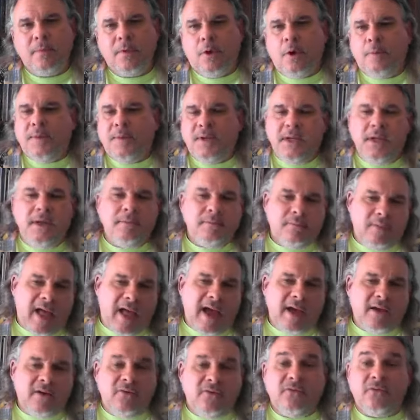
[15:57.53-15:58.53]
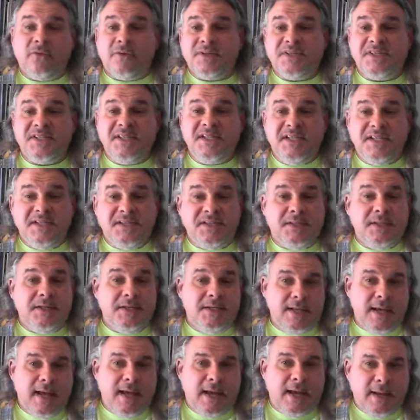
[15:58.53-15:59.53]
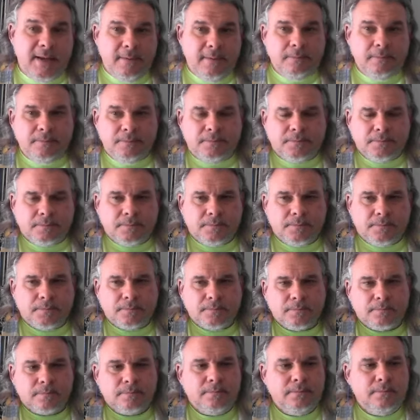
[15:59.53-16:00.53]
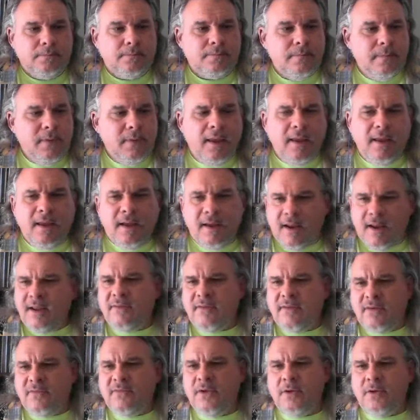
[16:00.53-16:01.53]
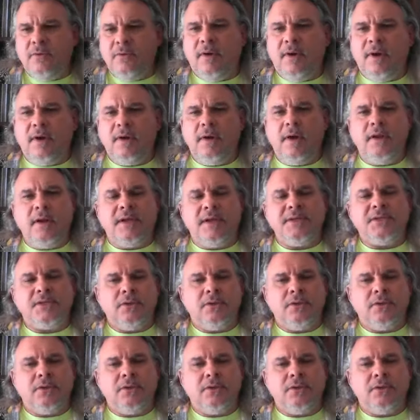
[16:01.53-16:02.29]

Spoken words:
Carpe Diem, Latin for seize the day. And I've given you a nice